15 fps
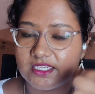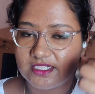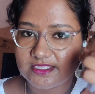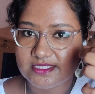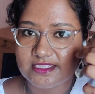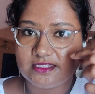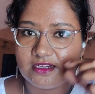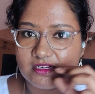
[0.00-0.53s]
that
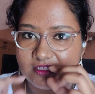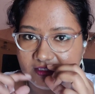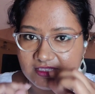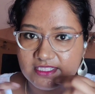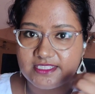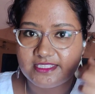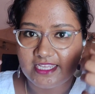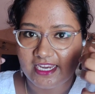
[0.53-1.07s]
is turned
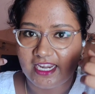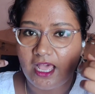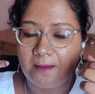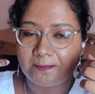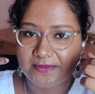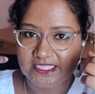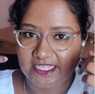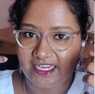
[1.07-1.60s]
this side,
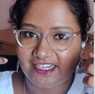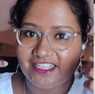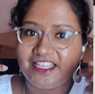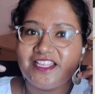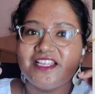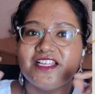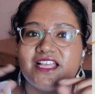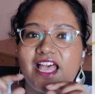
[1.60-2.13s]
upside,
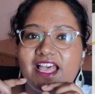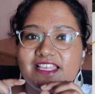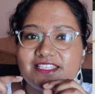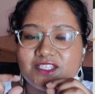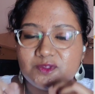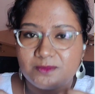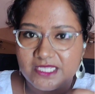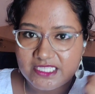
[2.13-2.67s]
as
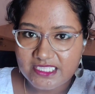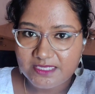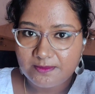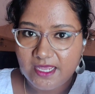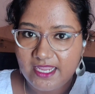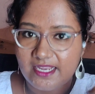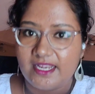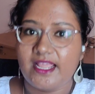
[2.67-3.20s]
to mean
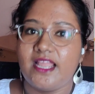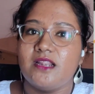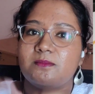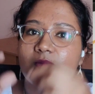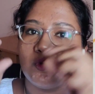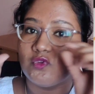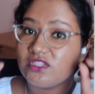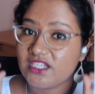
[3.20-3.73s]
smile, and a
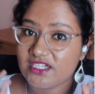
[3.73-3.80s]
mouth